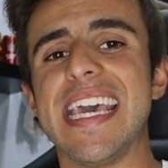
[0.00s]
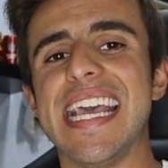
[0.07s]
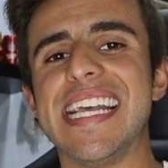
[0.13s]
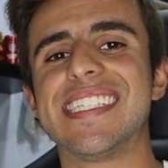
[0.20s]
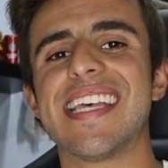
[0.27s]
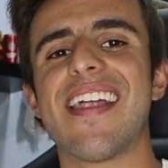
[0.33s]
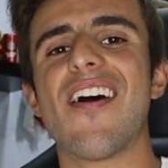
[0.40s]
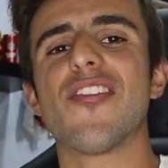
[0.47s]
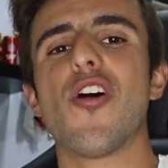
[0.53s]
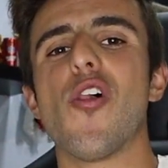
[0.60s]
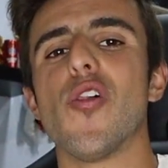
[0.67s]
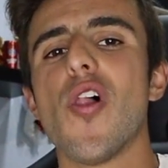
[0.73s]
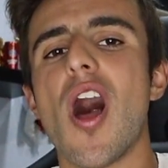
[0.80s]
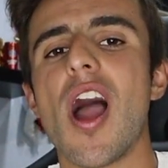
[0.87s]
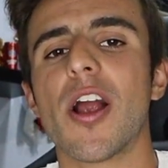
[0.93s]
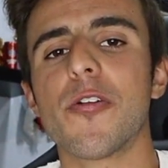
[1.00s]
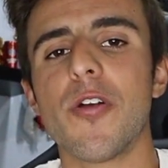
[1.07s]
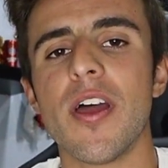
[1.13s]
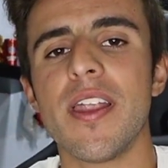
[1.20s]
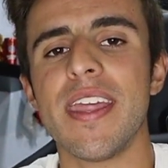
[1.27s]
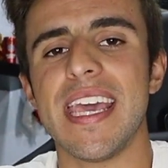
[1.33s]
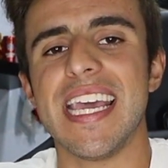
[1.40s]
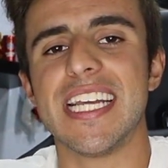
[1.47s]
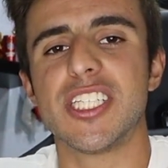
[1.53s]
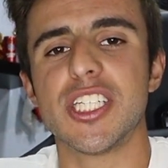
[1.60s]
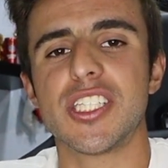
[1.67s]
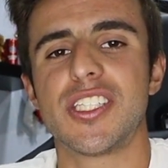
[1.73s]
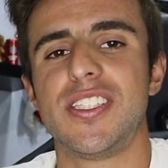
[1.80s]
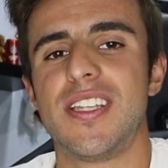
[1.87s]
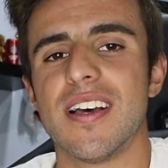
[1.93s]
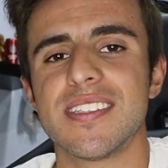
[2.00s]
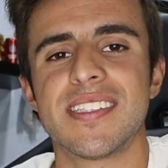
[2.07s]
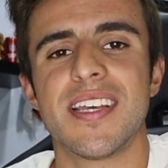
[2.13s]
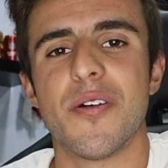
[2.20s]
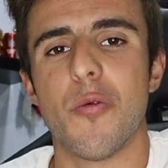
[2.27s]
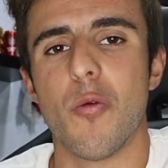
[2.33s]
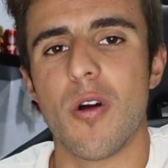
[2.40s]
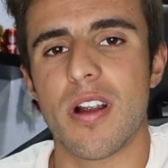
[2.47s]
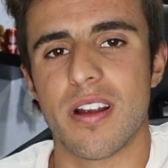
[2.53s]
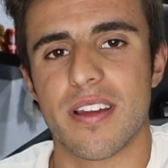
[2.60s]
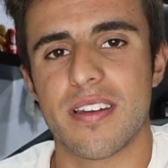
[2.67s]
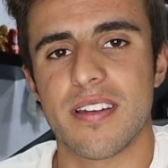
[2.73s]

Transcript: is that on the long run, it just doesn't work.